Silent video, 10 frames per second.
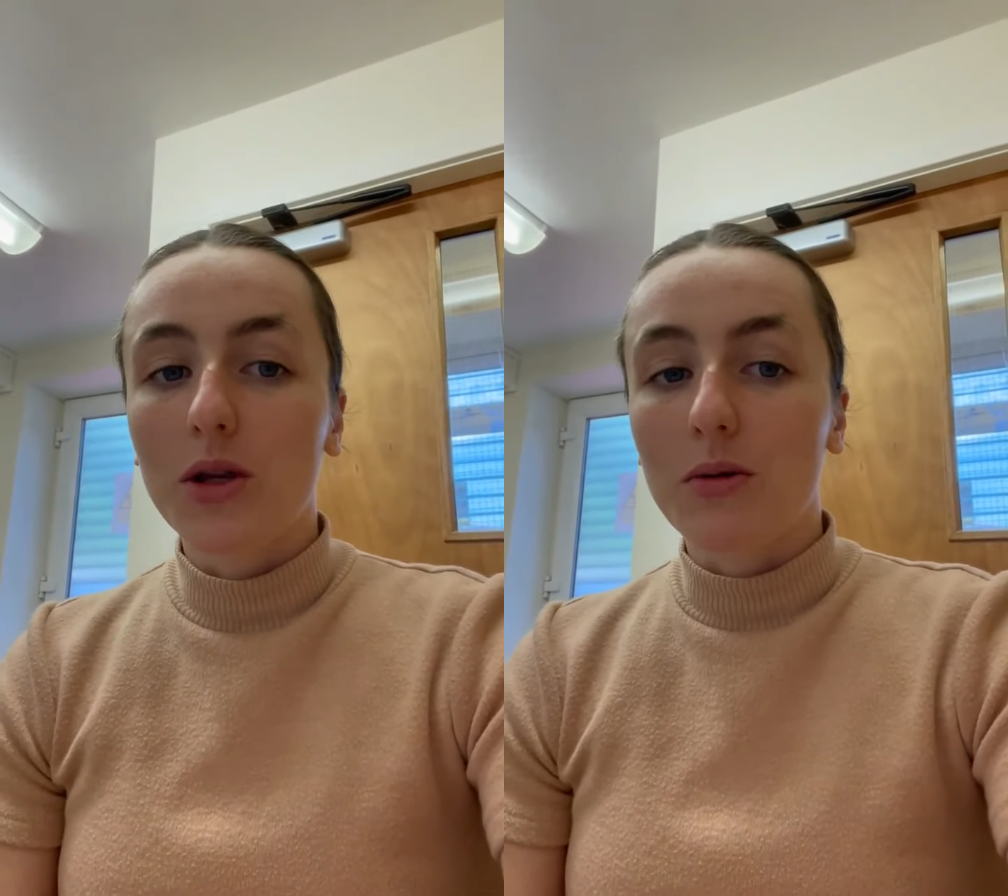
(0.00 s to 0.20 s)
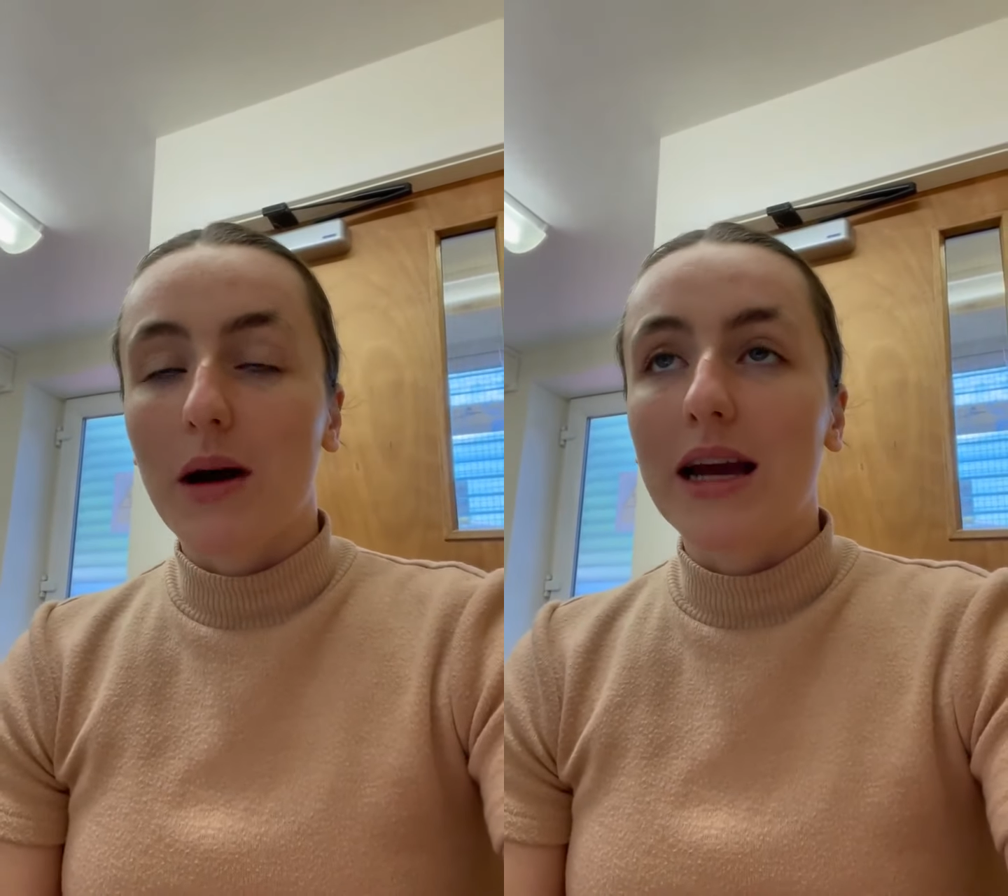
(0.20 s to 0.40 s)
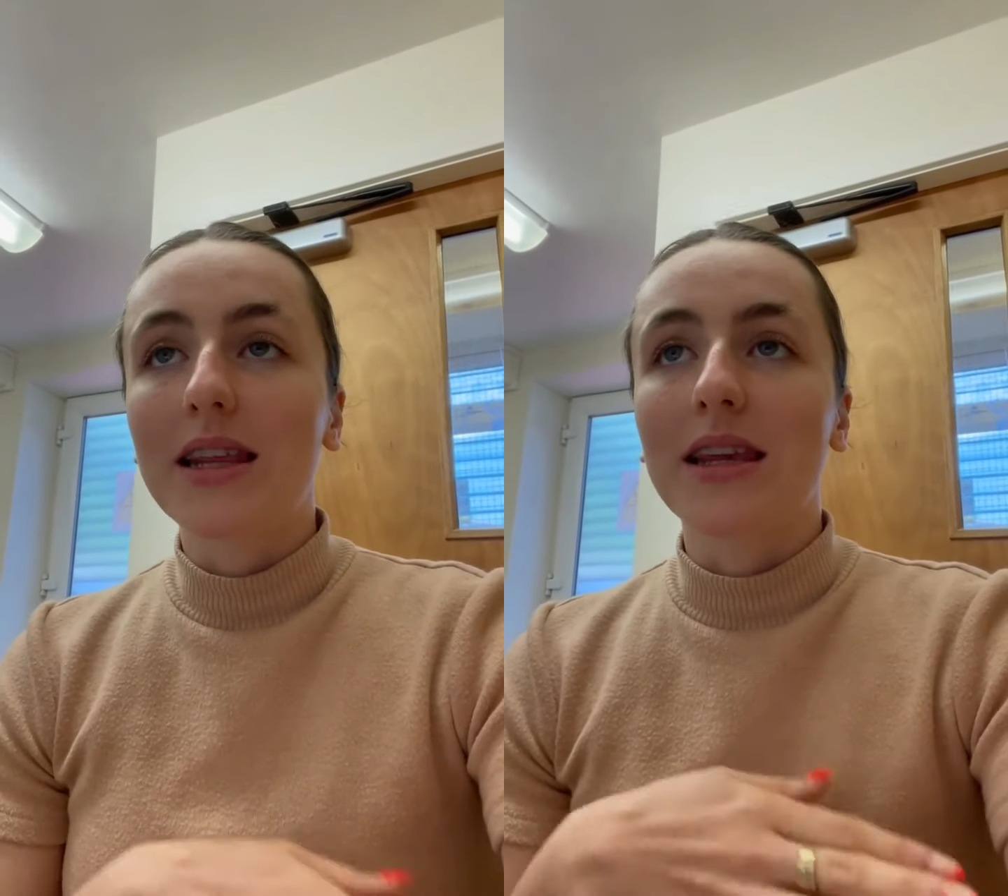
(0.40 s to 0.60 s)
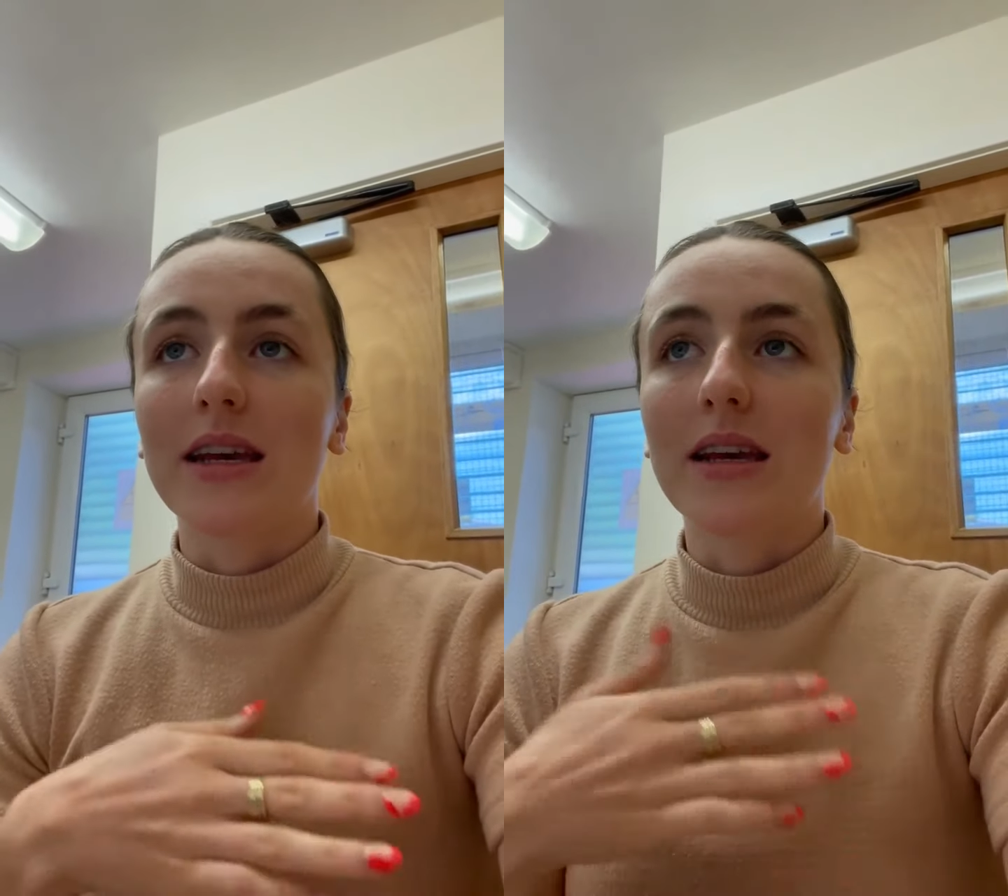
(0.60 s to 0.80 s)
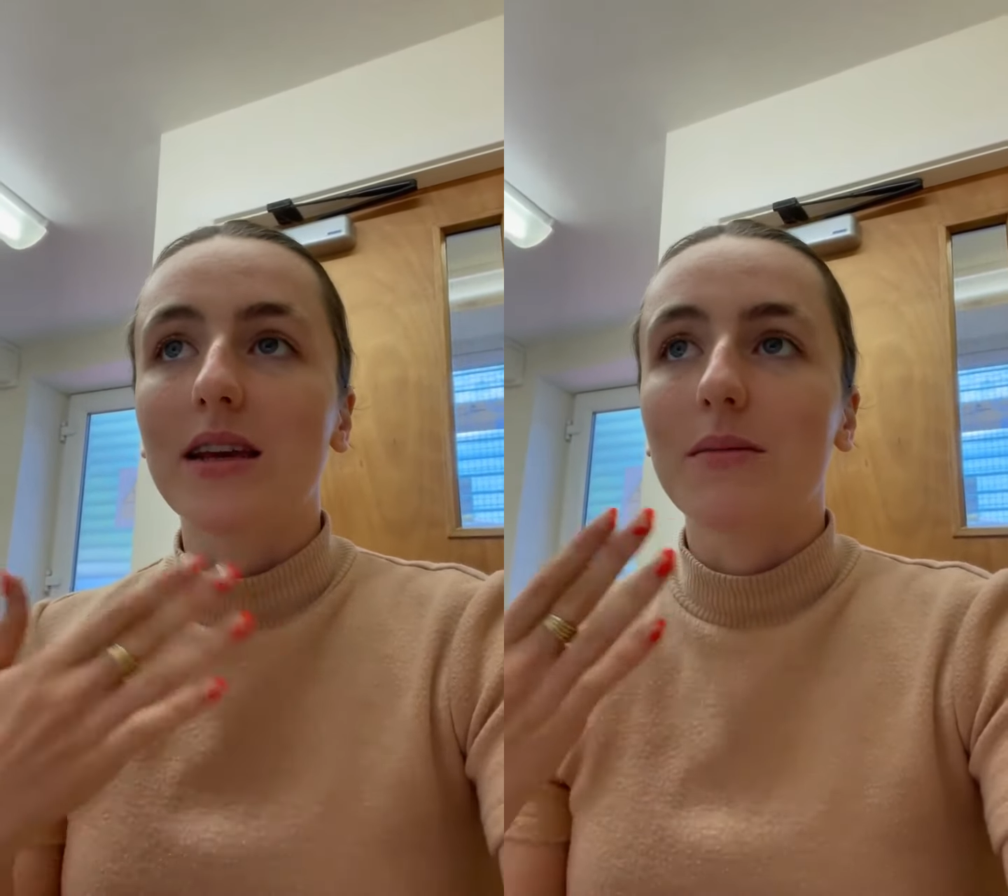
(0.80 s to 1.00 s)
you might
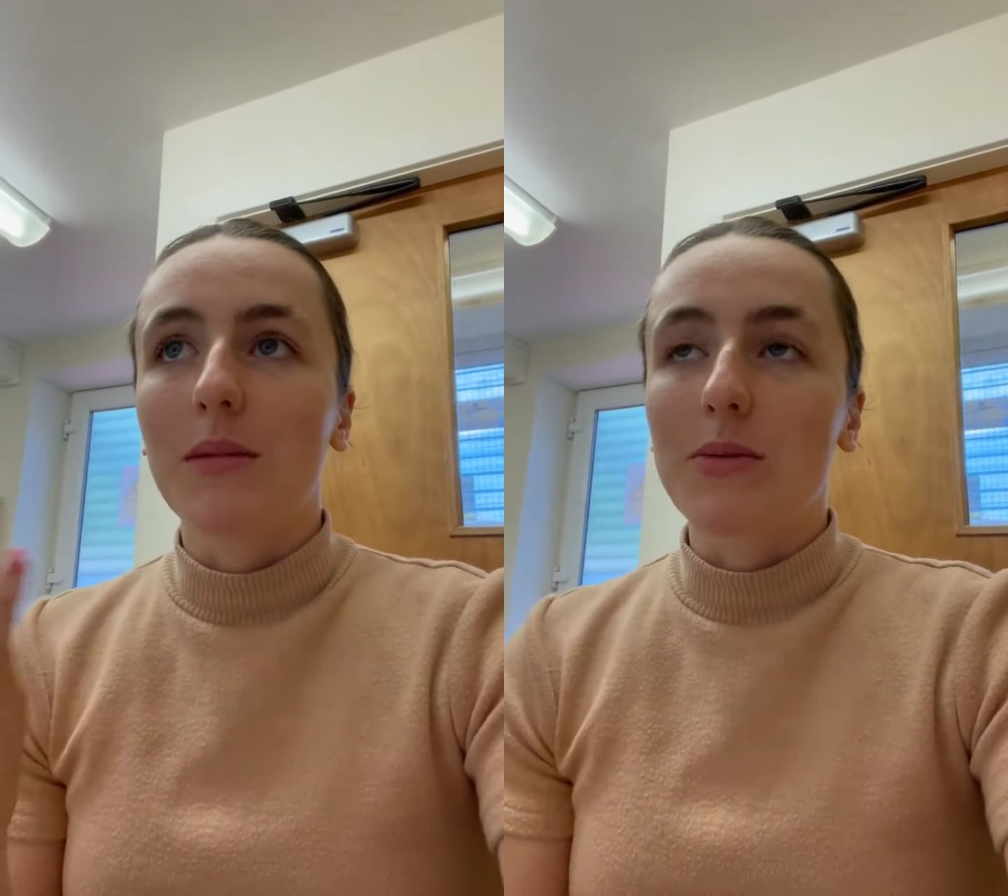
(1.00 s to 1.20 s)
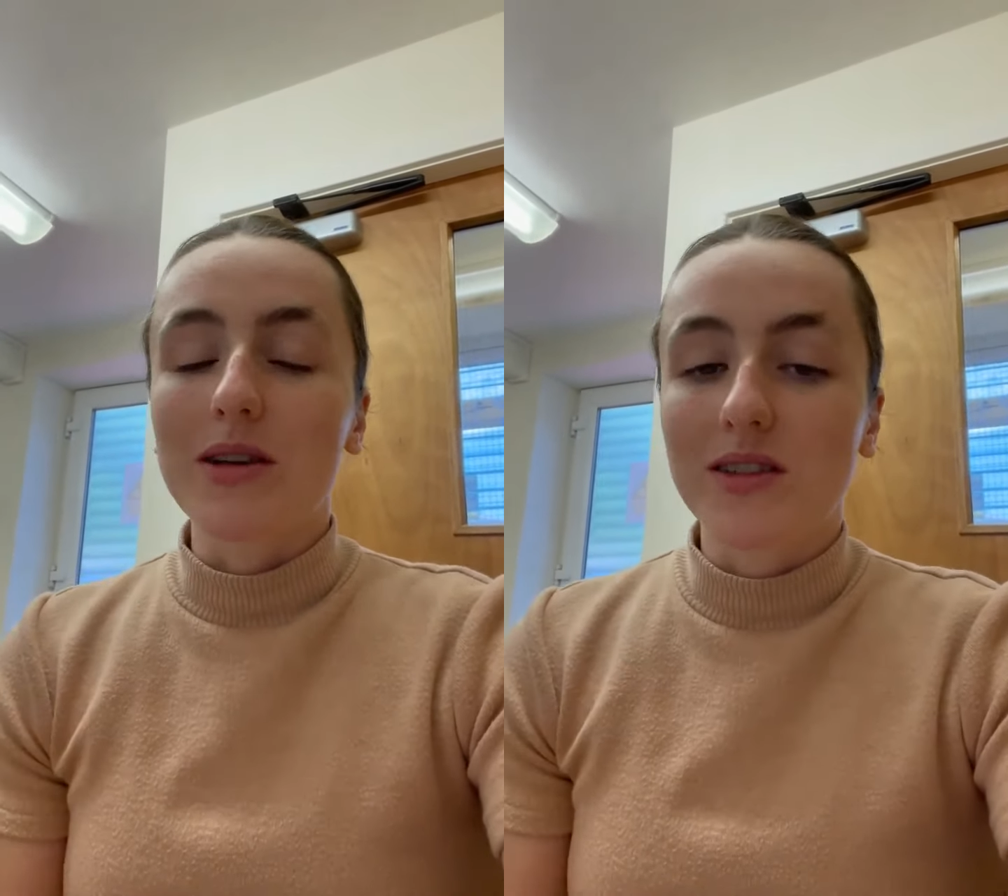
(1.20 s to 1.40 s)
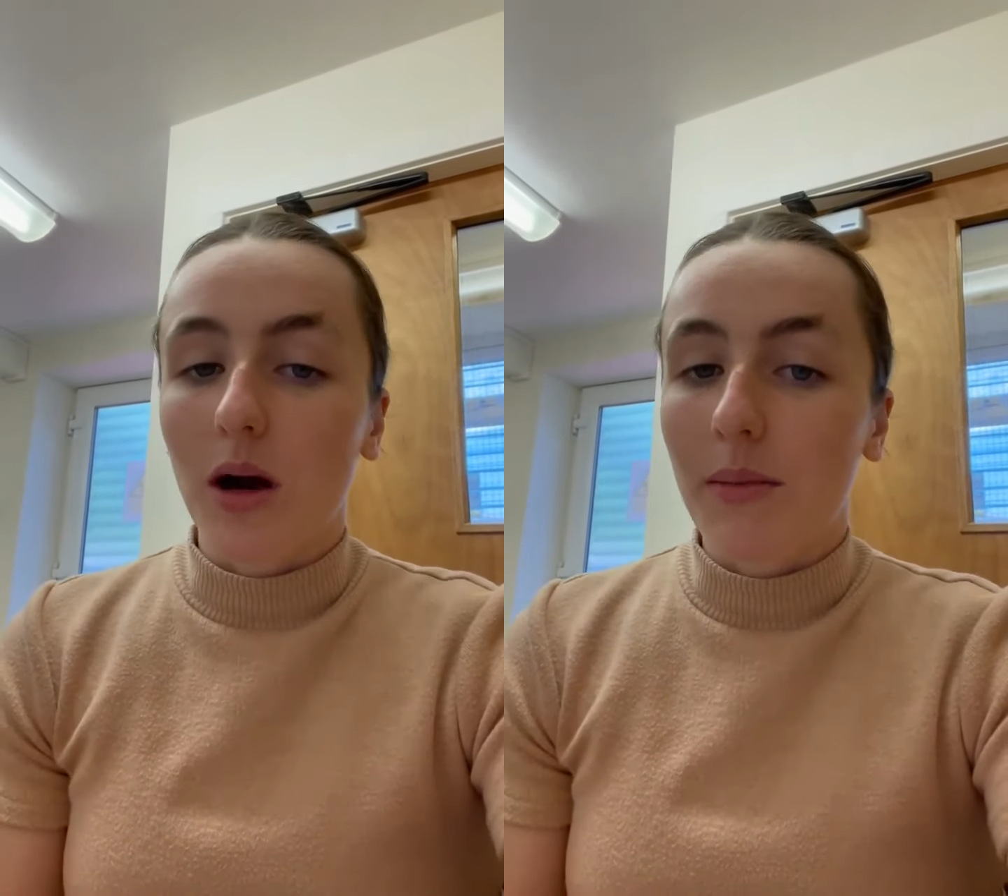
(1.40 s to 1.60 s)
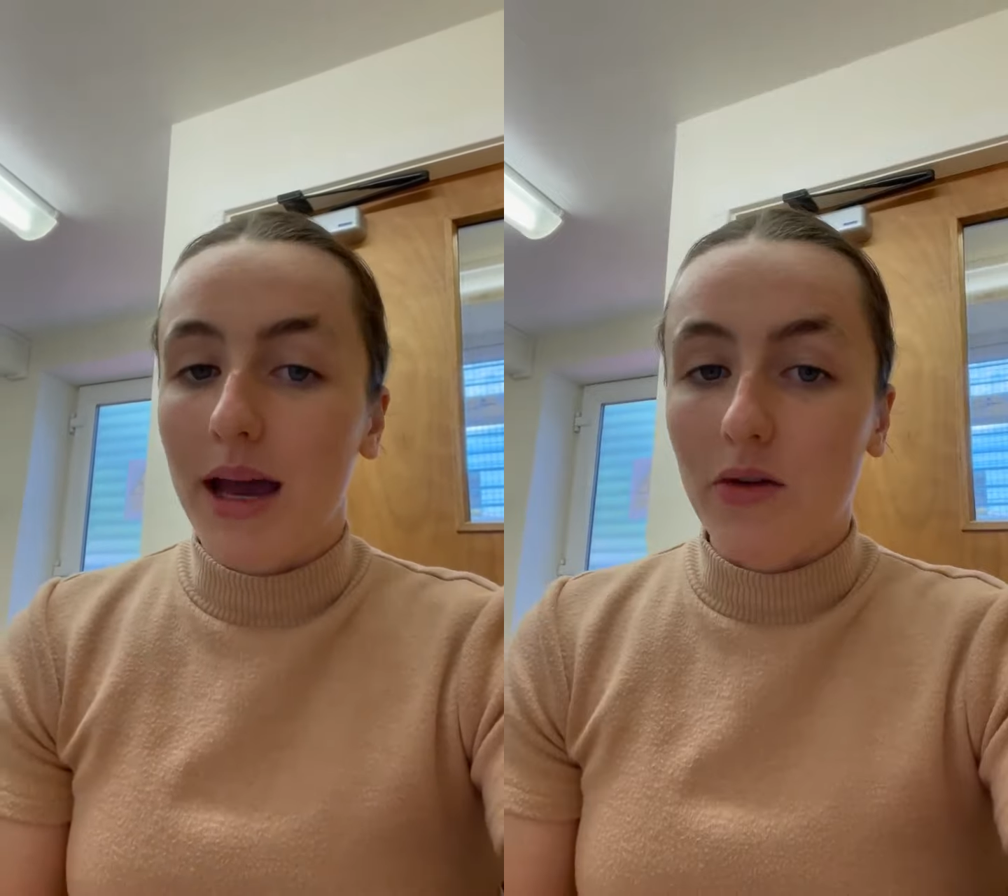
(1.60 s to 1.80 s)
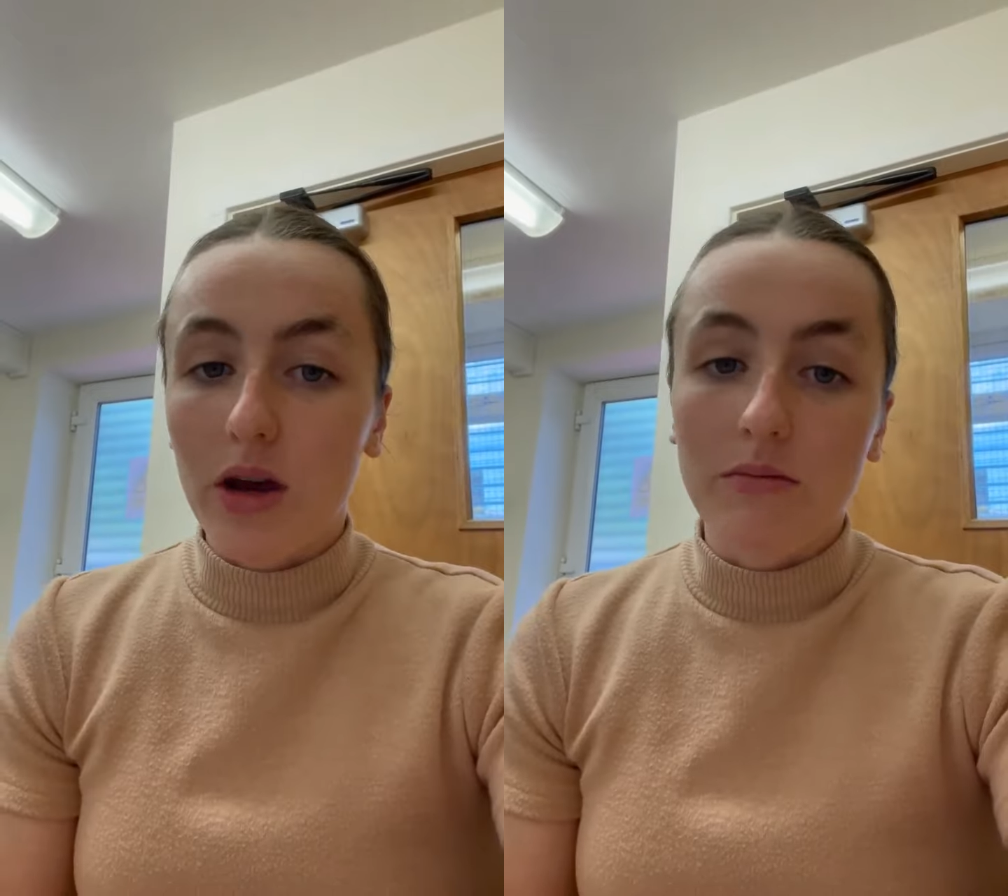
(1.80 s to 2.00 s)
think maybe it's not a migraine,